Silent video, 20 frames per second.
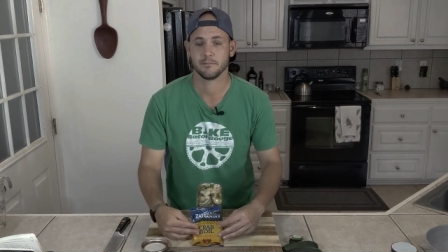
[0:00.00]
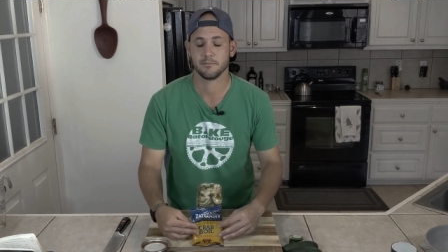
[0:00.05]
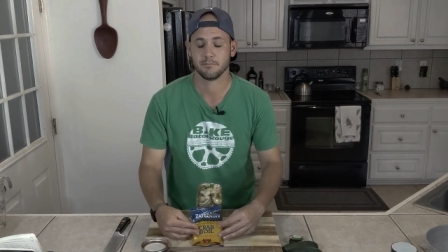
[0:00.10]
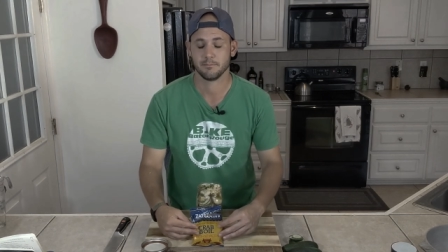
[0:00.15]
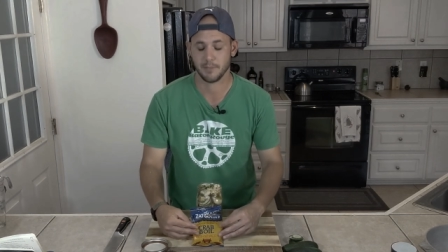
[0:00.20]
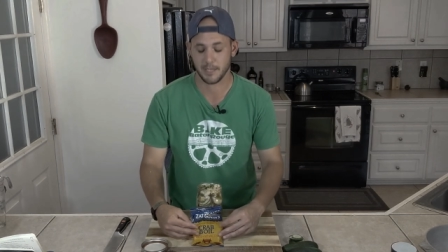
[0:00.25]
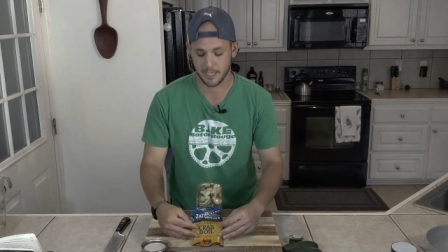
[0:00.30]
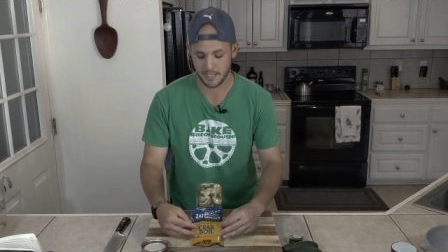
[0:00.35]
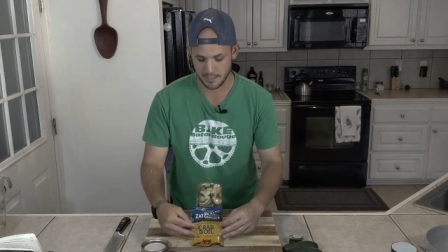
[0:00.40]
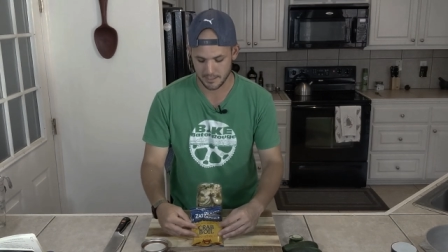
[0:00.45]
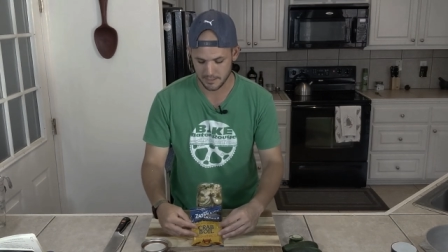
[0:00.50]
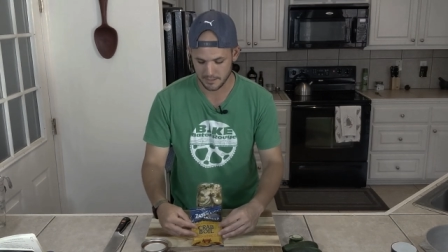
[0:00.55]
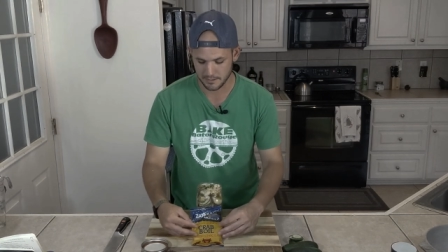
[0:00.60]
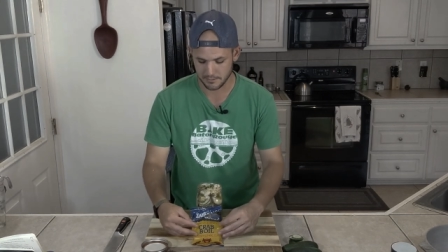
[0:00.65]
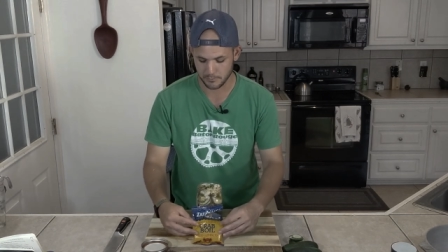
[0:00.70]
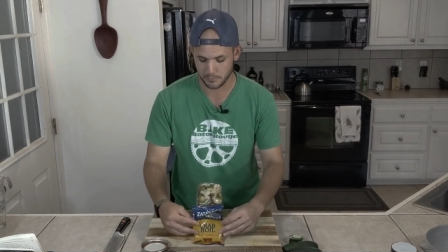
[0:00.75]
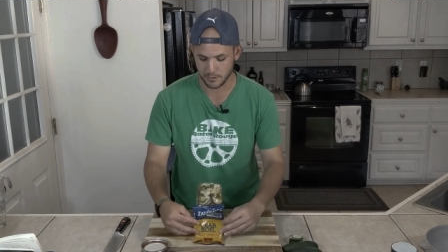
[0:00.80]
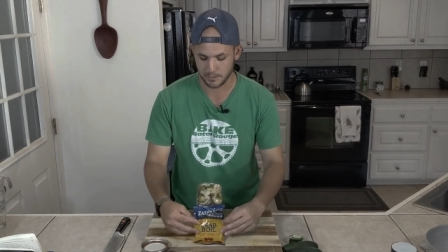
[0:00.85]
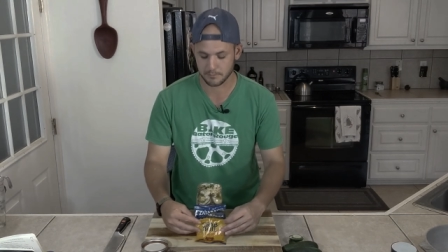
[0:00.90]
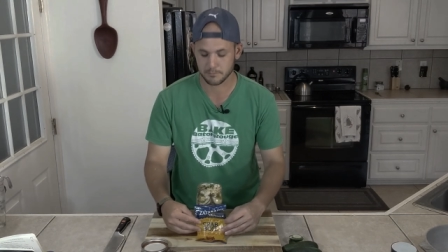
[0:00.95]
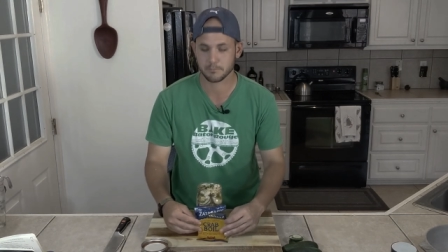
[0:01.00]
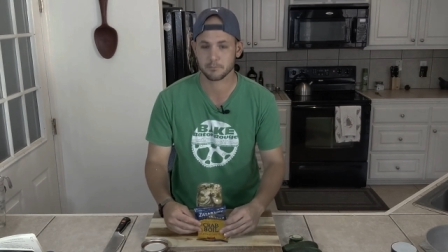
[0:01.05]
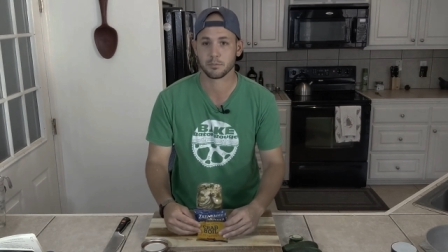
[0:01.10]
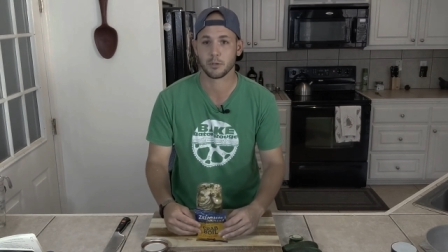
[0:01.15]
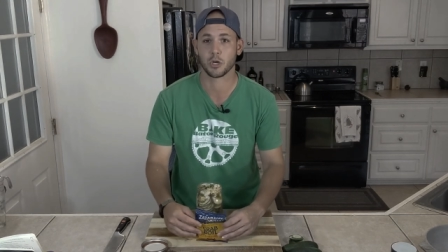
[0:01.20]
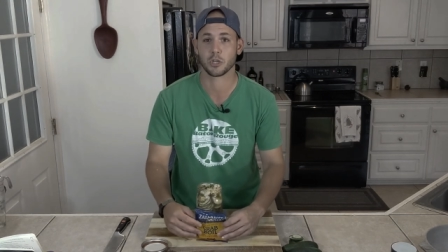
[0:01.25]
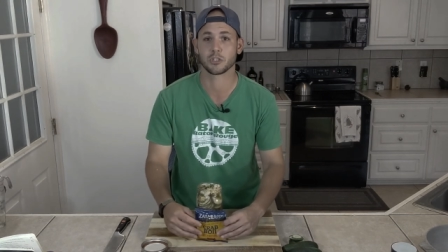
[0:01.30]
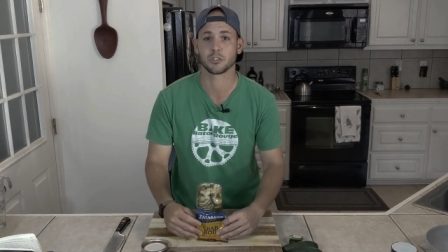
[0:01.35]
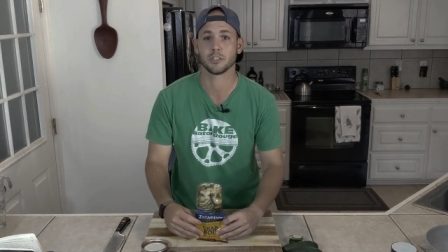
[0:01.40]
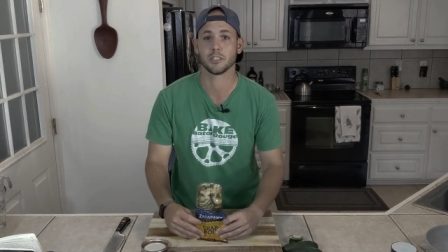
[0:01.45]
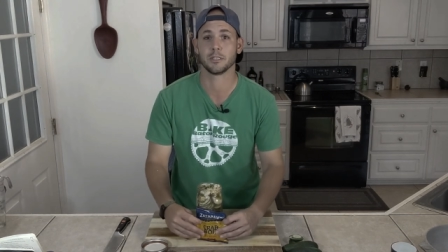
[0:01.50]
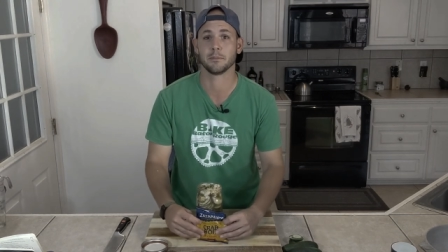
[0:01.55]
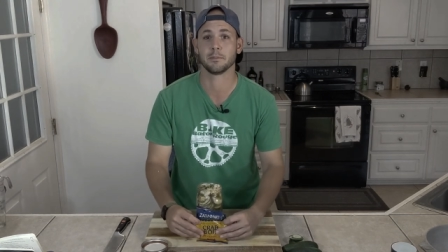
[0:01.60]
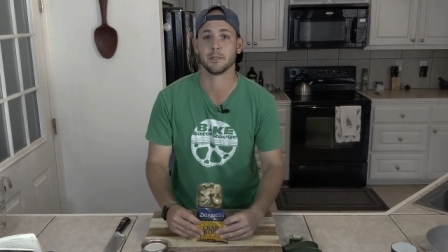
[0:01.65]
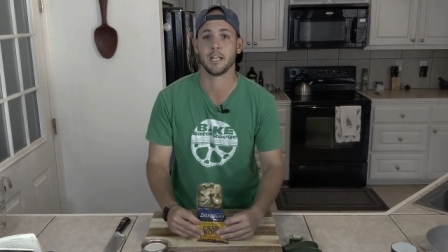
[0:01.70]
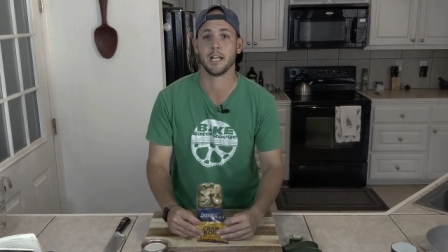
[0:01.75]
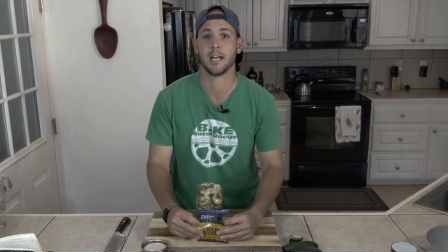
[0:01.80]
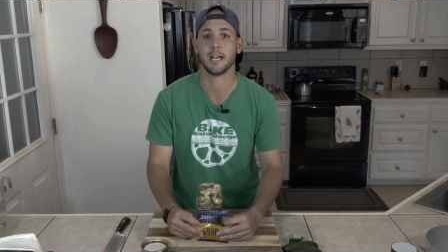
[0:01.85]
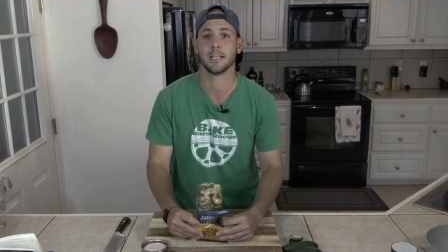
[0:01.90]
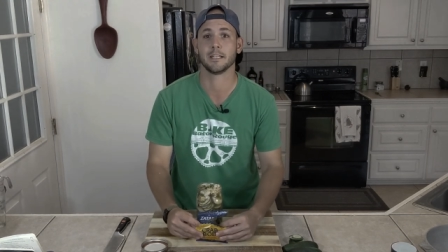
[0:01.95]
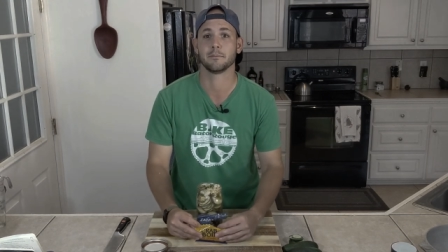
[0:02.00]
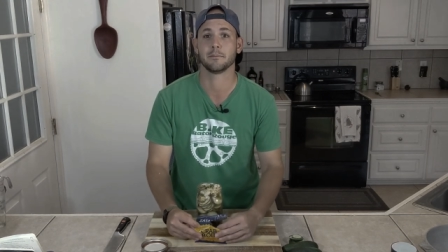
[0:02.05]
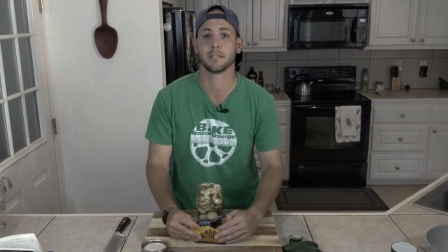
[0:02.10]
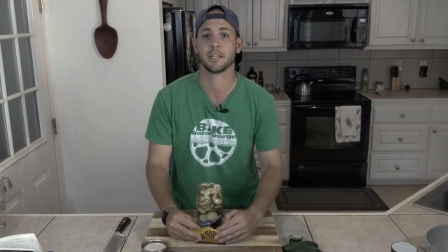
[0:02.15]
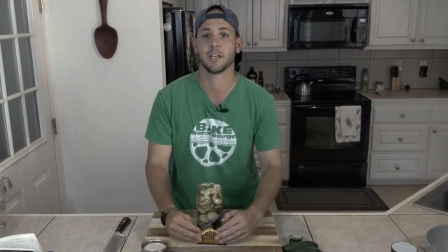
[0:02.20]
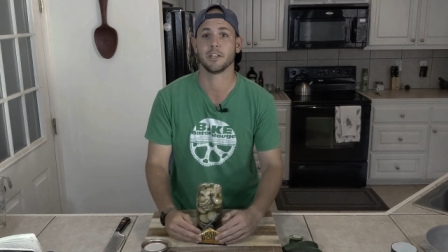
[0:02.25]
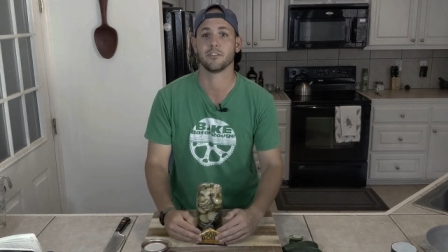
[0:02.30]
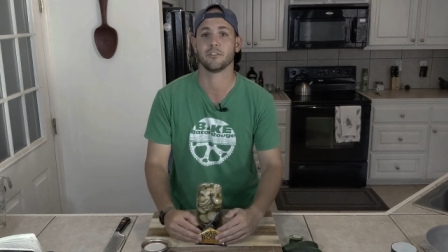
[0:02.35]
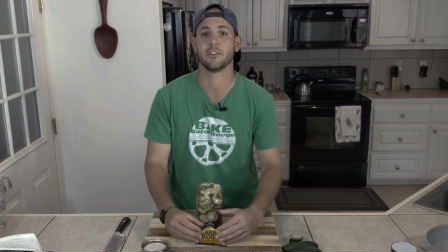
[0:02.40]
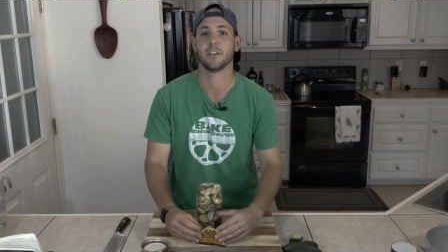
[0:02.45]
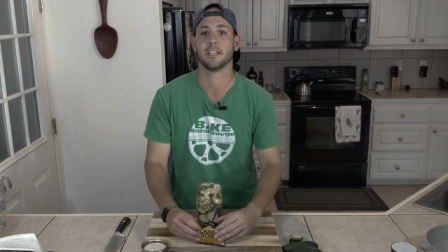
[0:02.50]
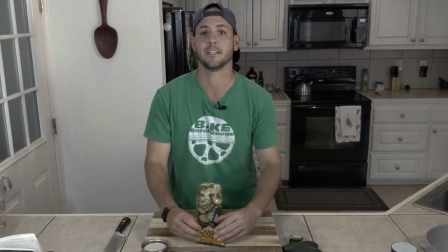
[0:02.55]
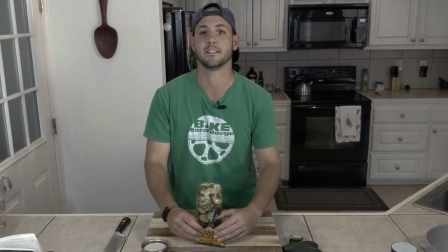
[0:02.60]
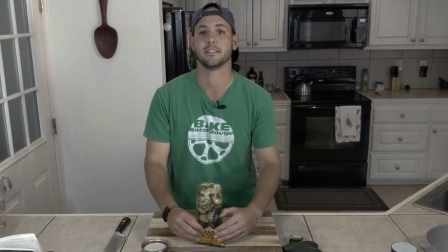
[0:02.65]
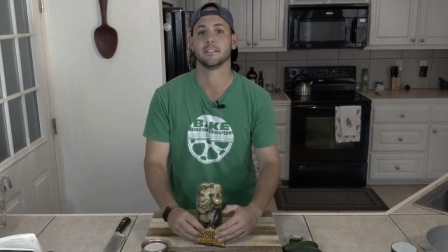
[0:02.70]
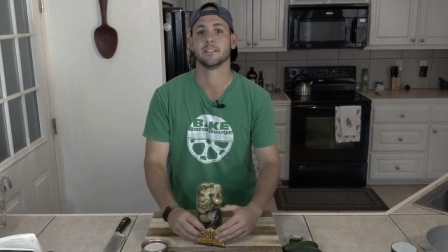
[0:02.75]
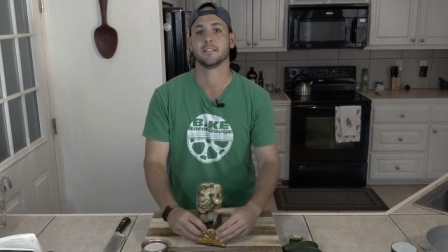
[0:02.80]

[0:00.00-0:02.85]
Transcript: Man, I went partially blind because of it.